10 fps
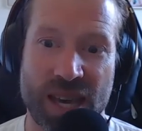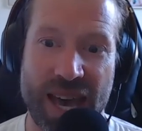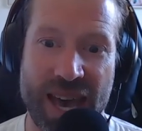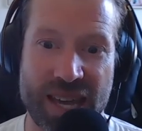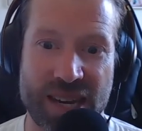
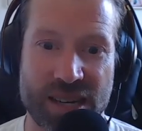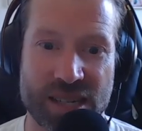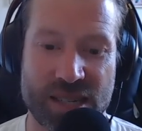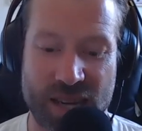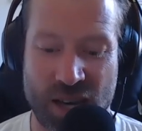
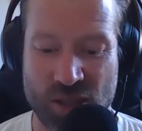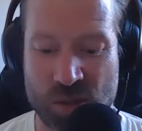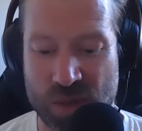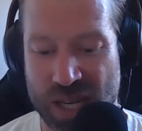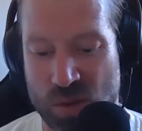And
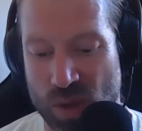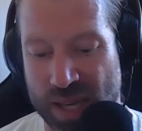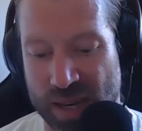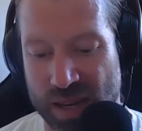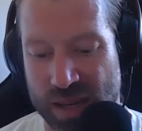ultimately, we
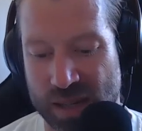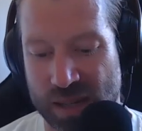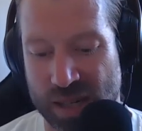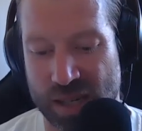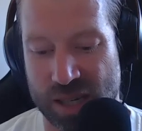can
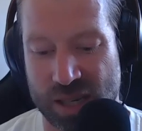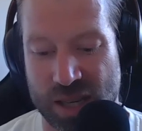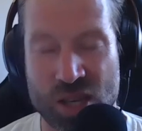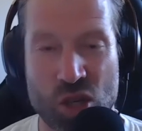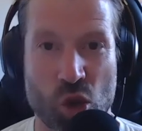
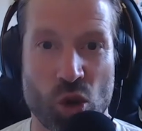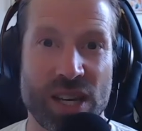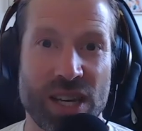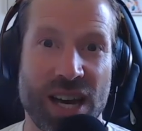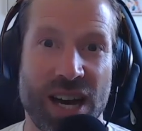
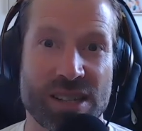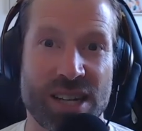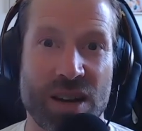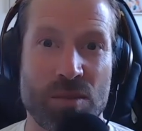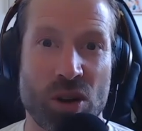enjoy our
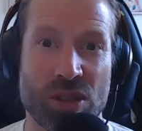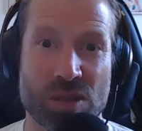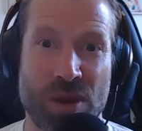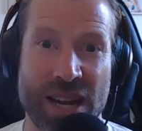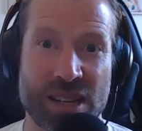time on this
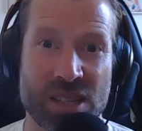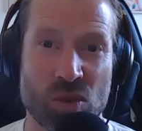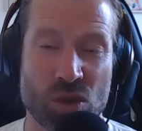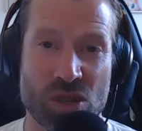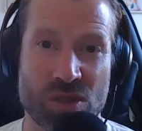planet,
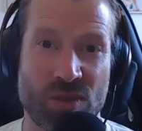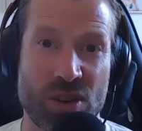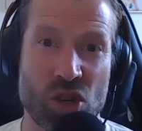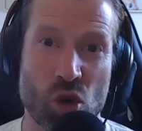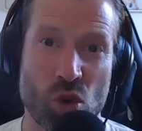which is
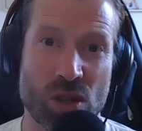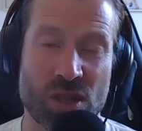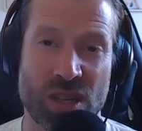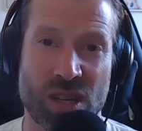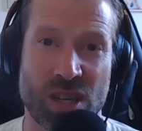very
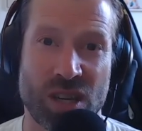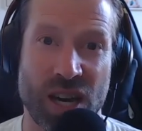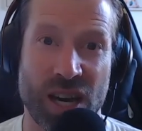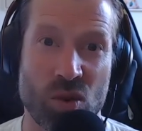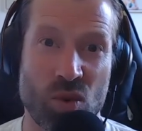short.
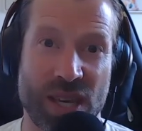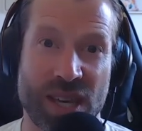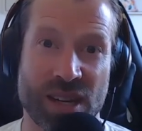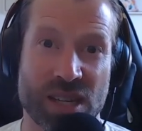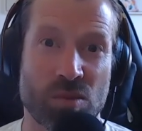Uh, we
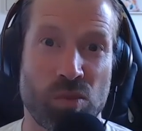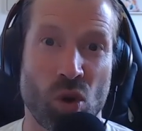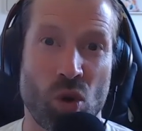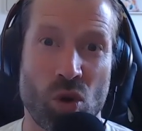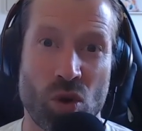can
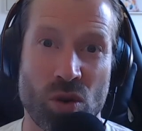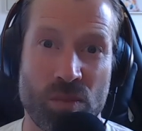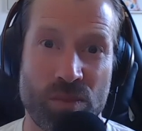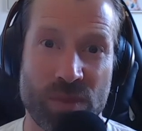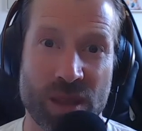explore
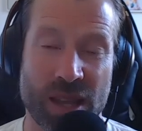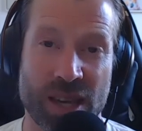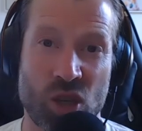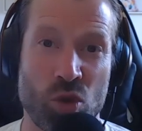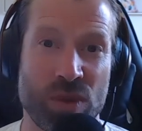
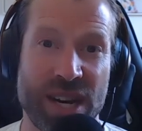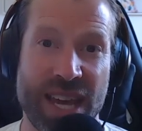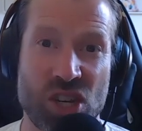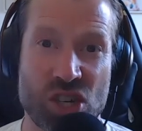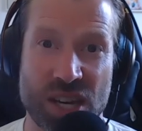like human
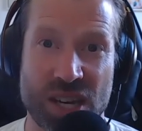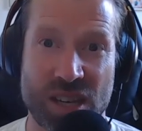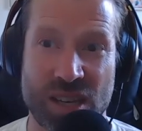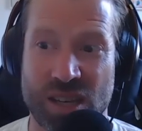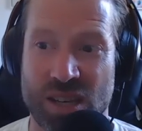nature,
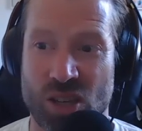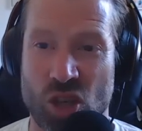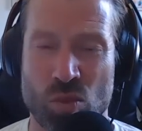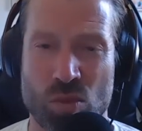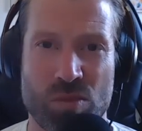
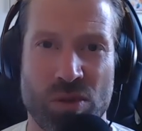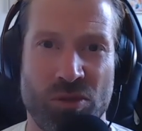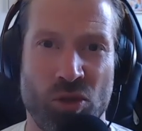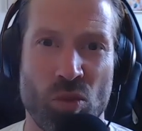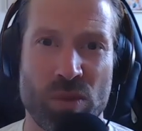human
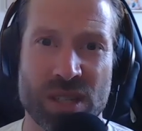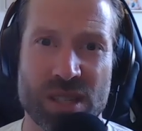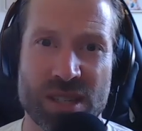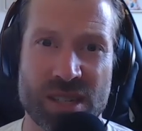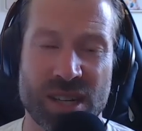
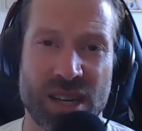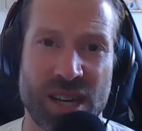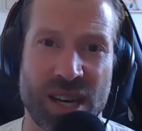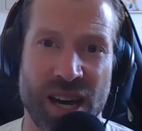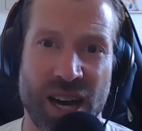performance,
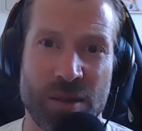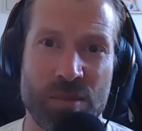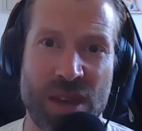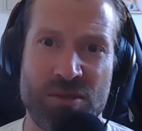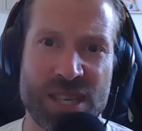um,
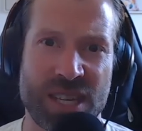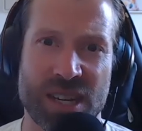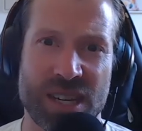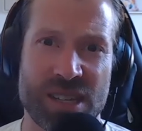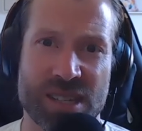everything
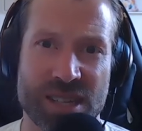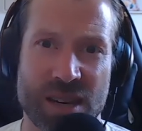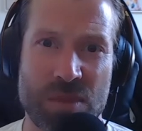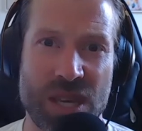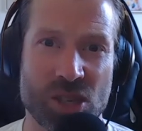it is
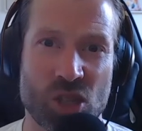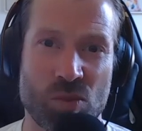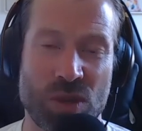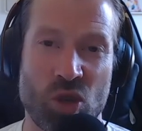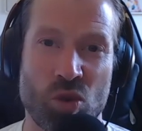and means to
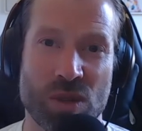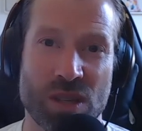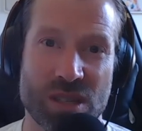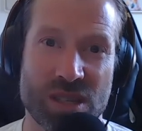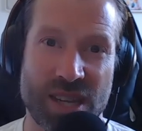be
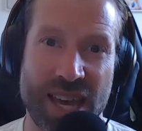humans.